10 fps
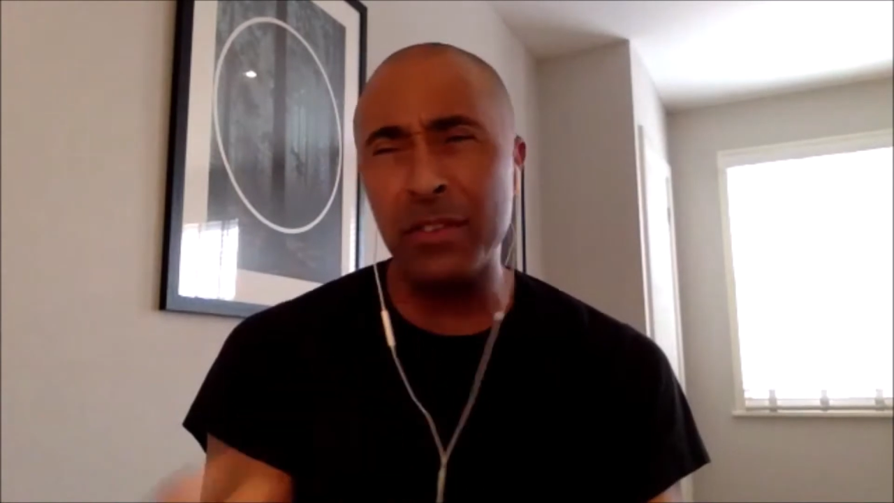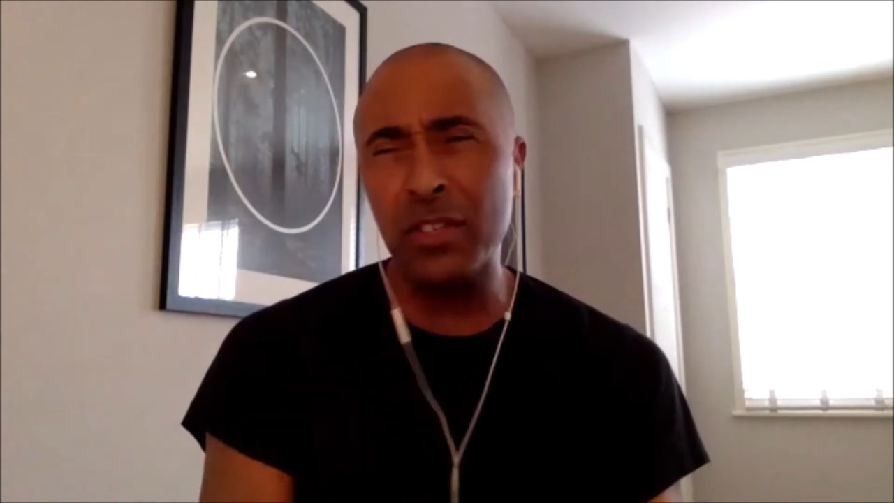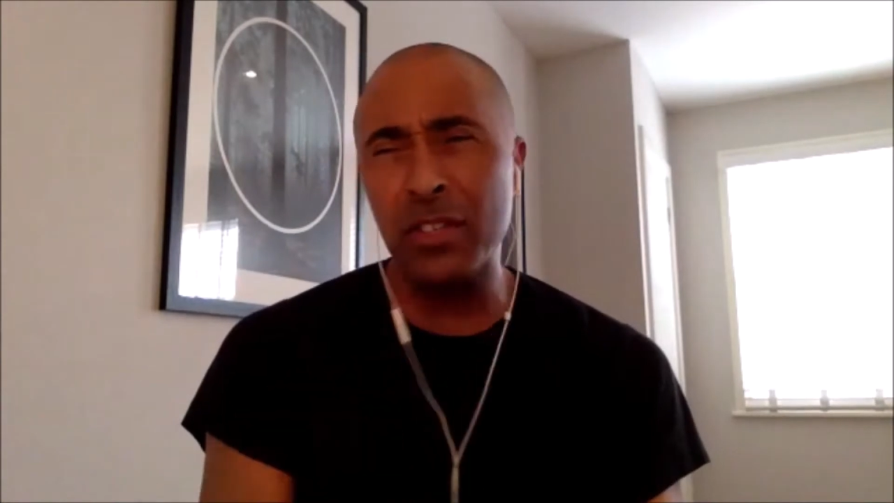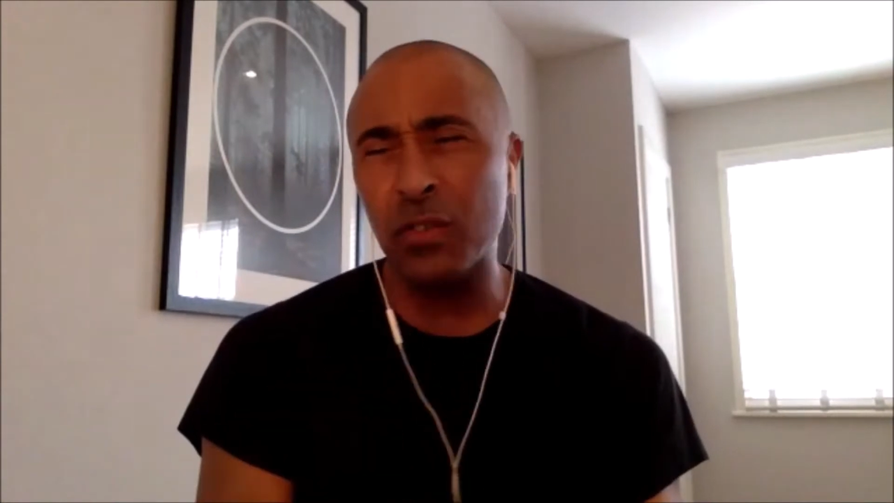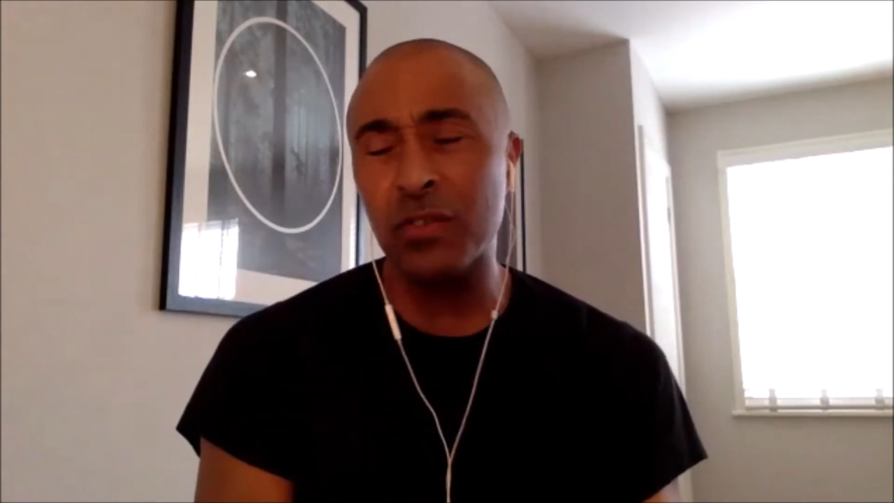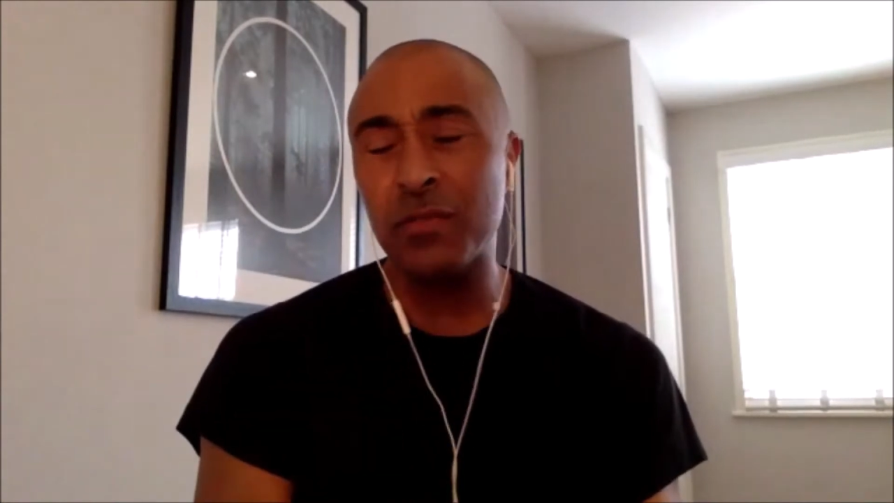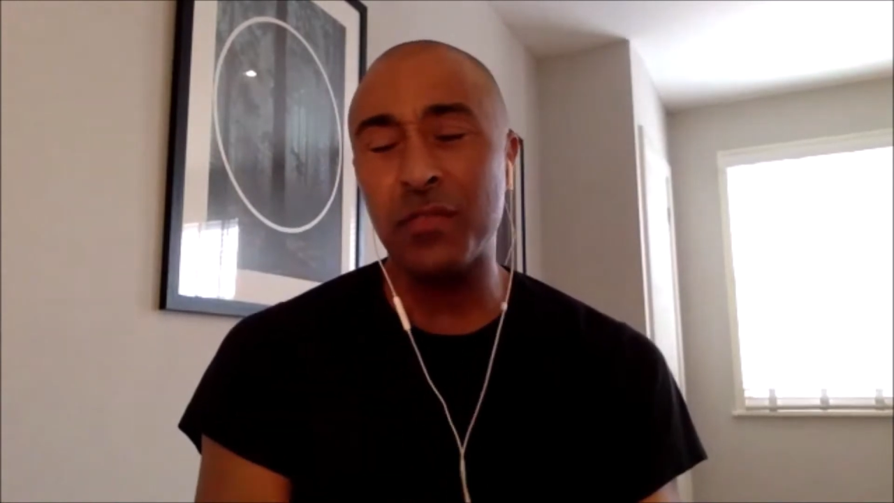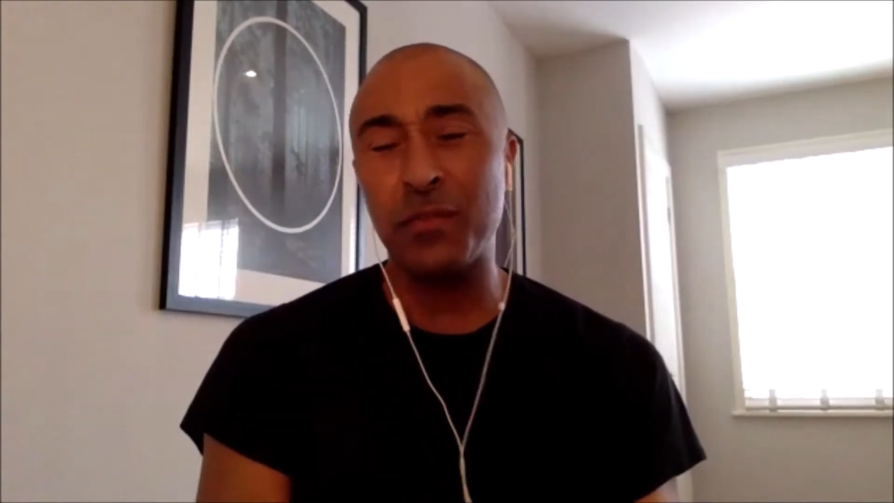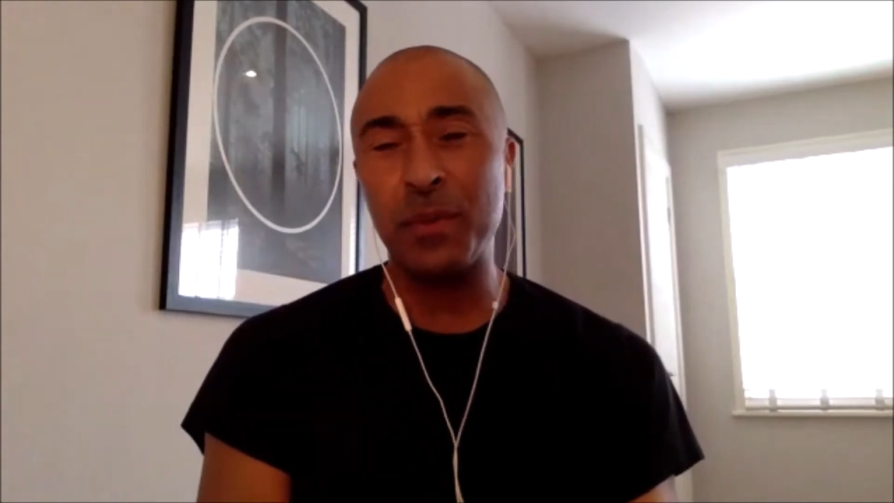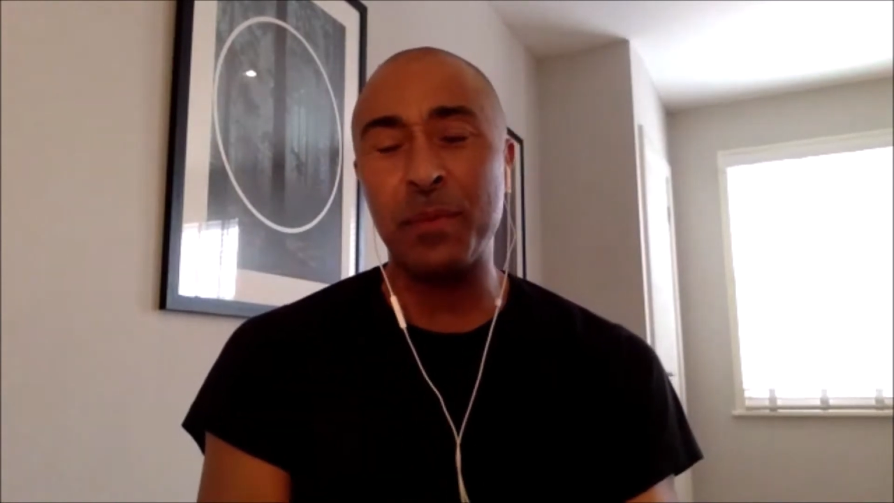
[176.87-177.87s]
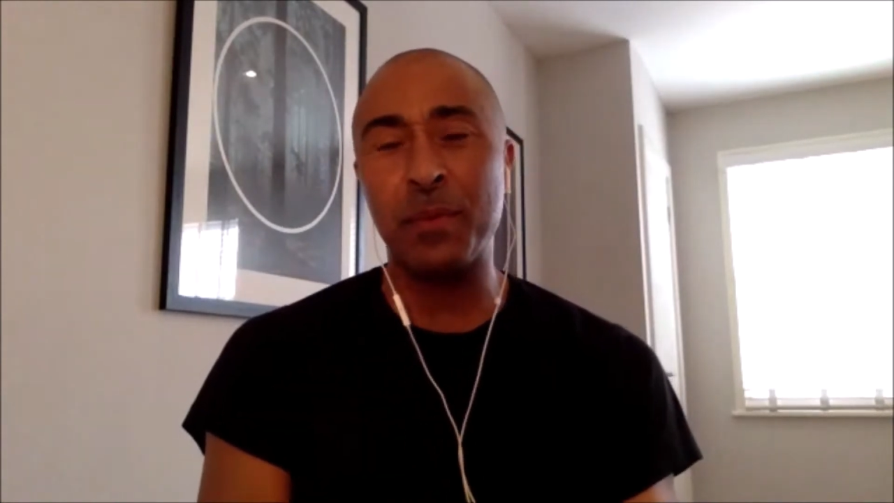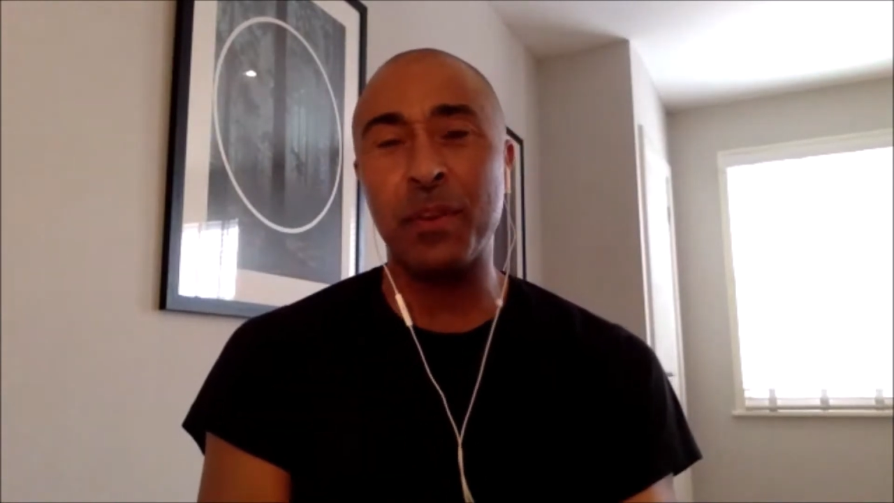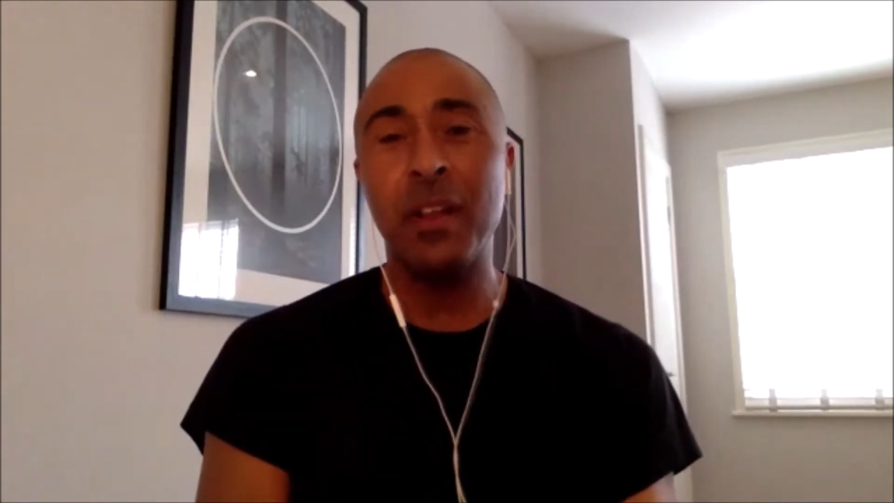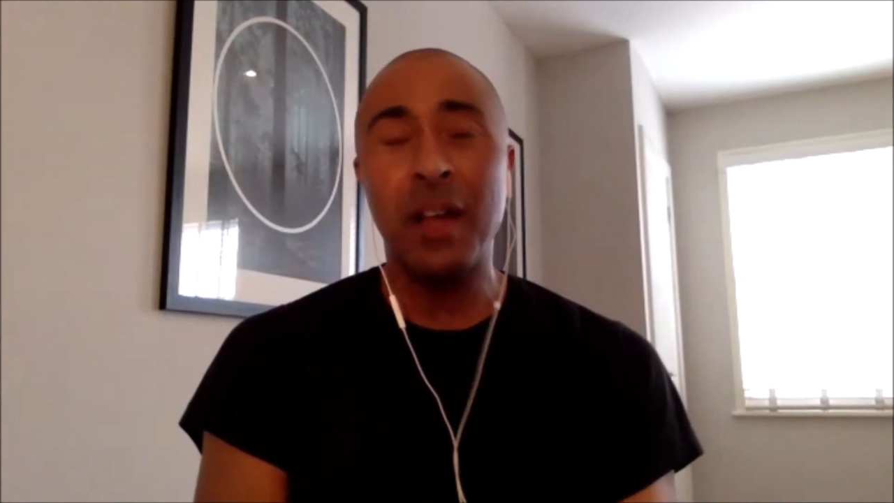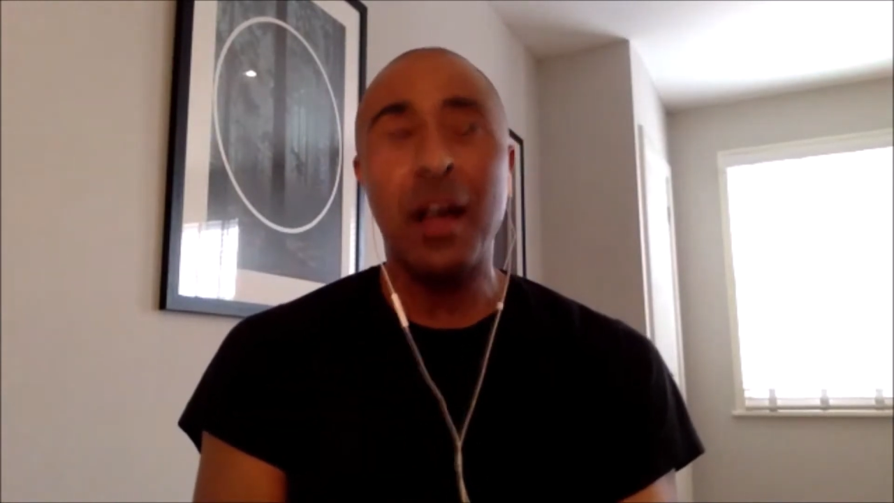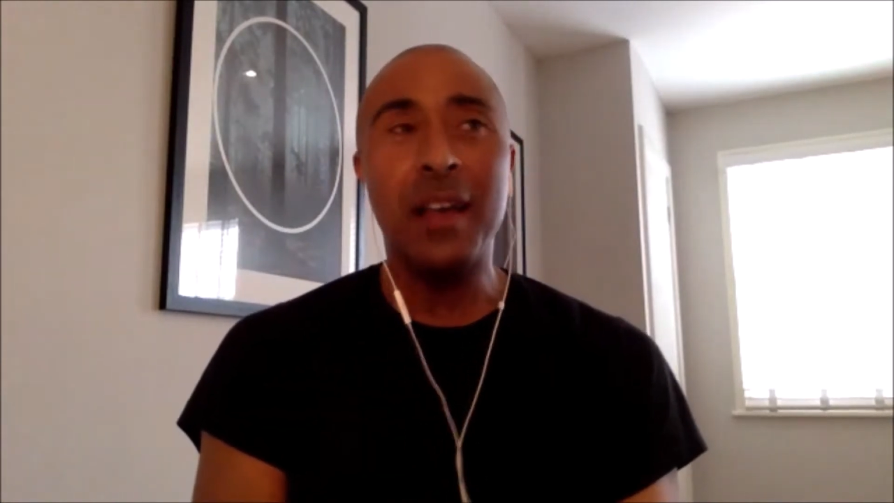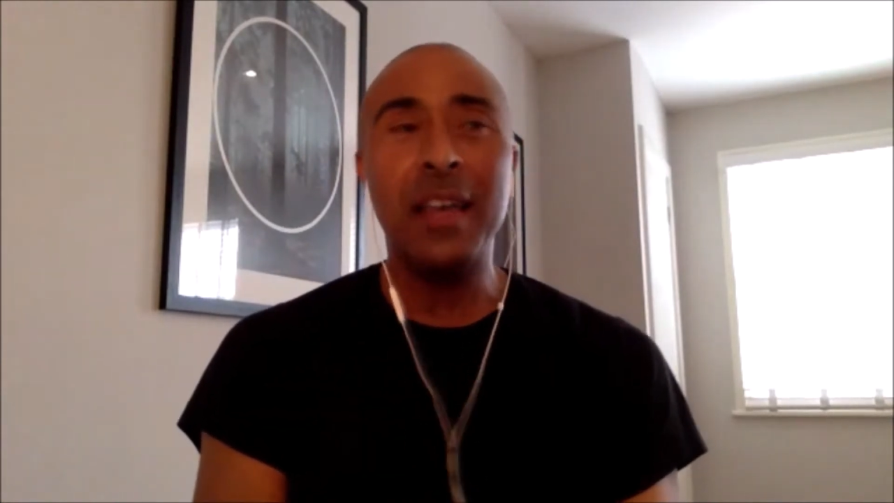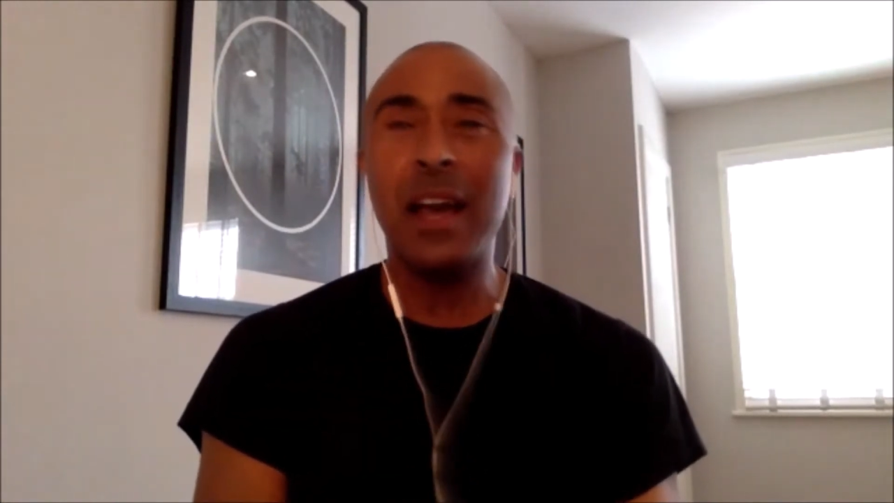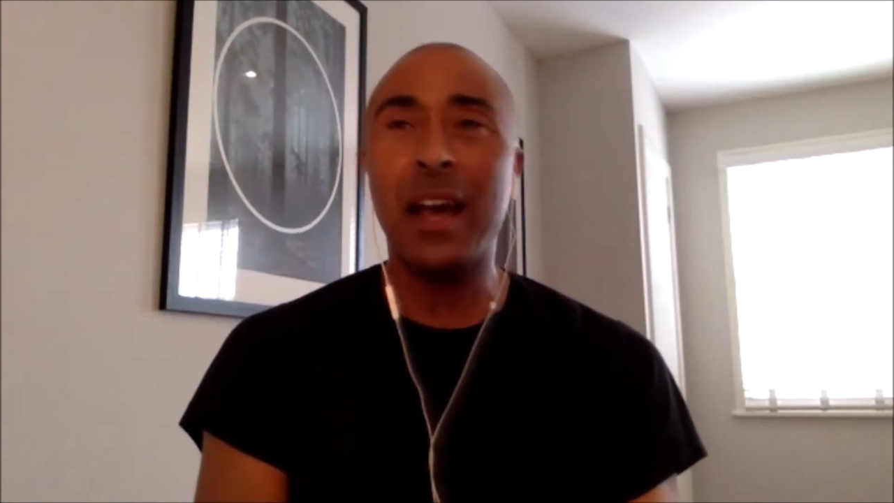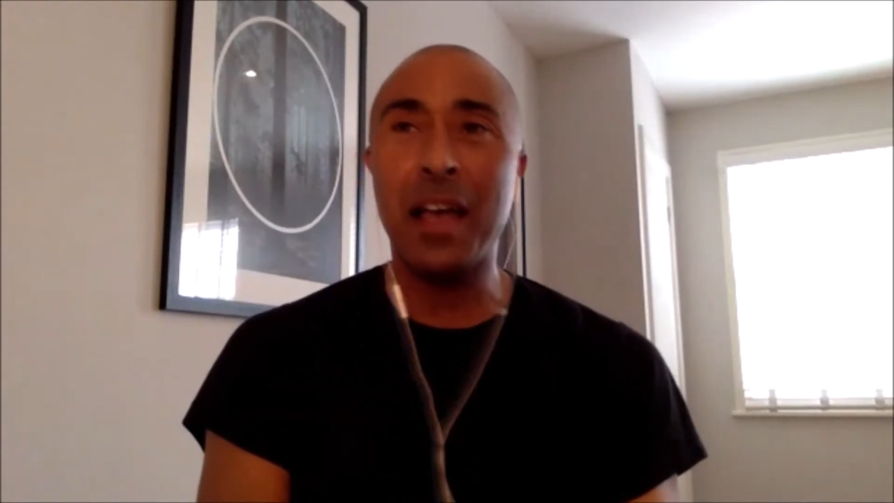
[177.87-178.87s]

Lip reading: stories from different people, yeah,